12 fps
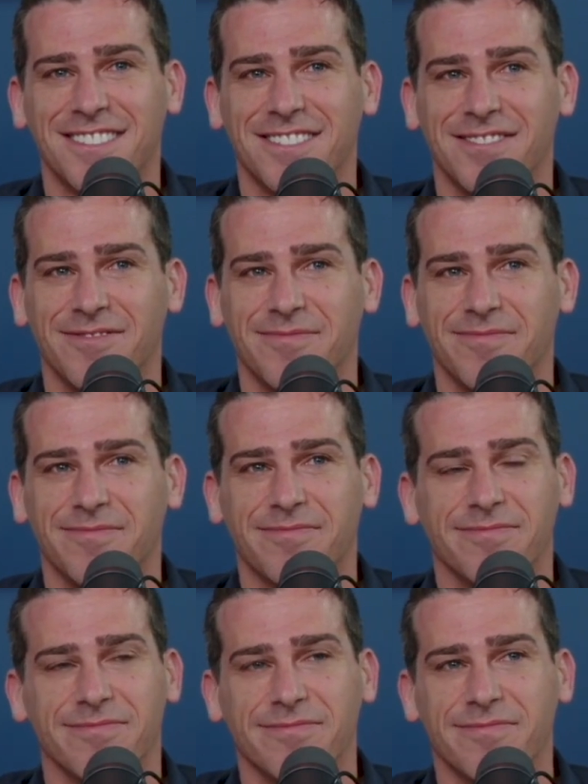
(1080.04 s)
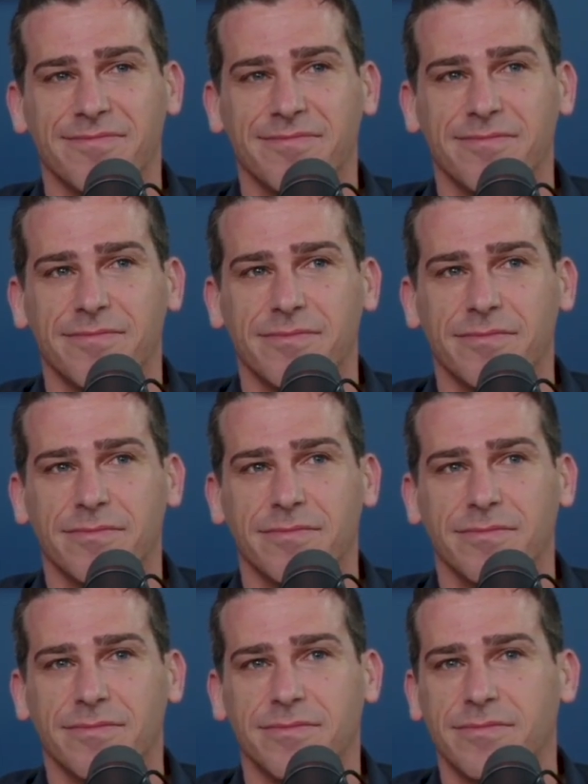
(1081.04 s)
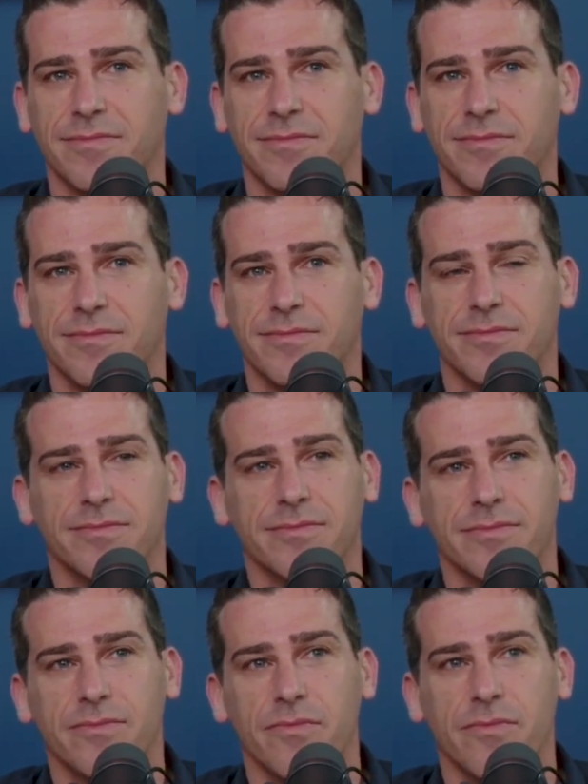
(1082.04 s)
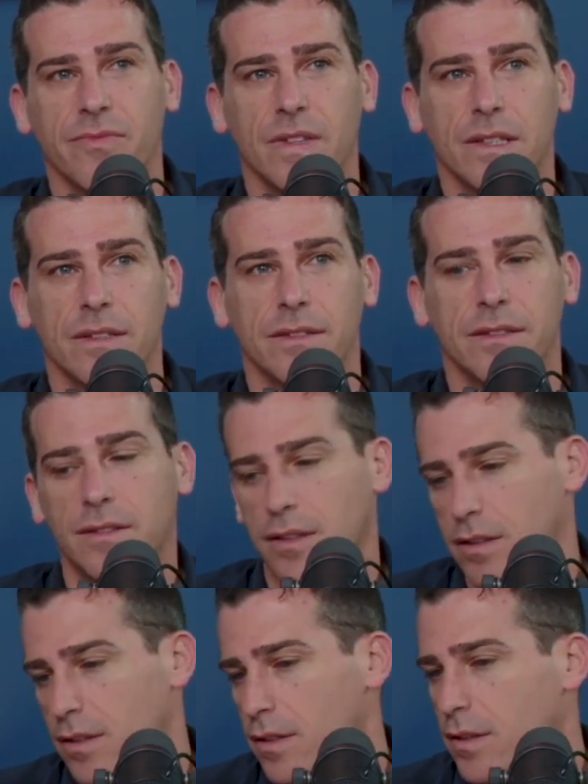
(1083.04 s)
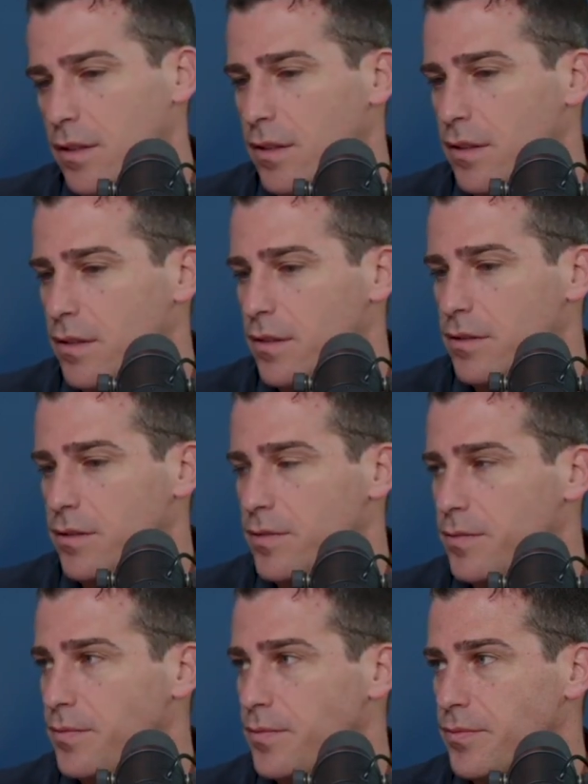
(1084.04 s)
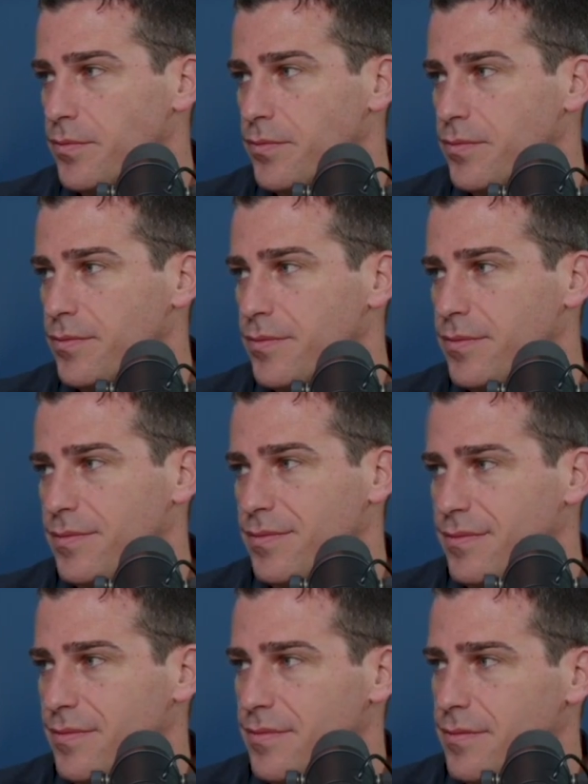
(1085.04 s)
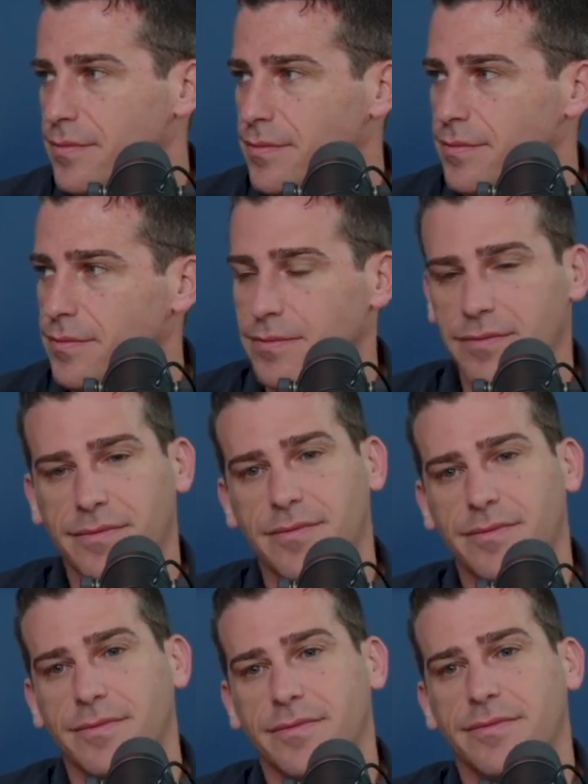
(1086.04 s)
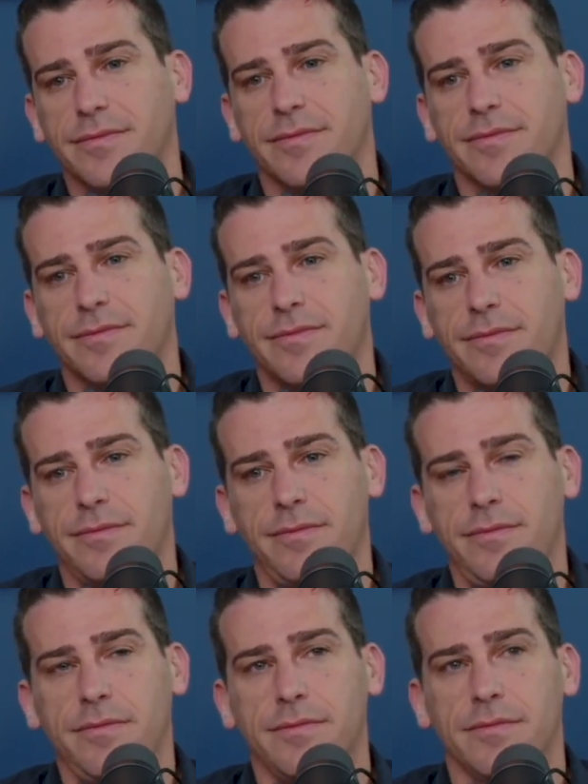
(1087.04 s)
This person isn't speaking.